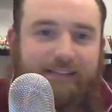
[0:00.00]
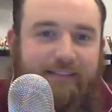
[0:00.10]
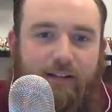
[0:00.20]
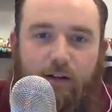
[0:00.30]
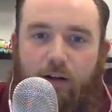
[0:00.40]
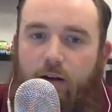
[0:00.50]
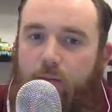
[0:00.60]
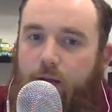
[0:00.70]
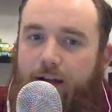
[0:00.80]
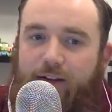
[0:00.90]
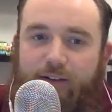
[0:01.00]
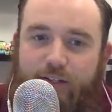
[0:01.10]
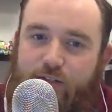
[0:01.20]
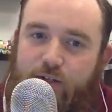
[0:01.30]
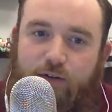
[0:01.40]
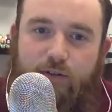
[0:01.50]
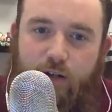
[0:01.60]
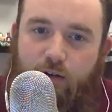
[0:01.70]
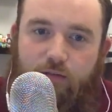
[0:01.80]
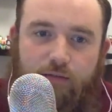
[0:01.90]
Oh my goodness, dude!
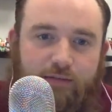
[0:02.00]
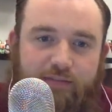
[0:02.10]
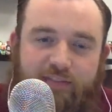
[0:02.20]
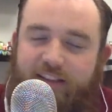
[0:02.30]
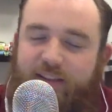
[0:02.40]
Don't feed them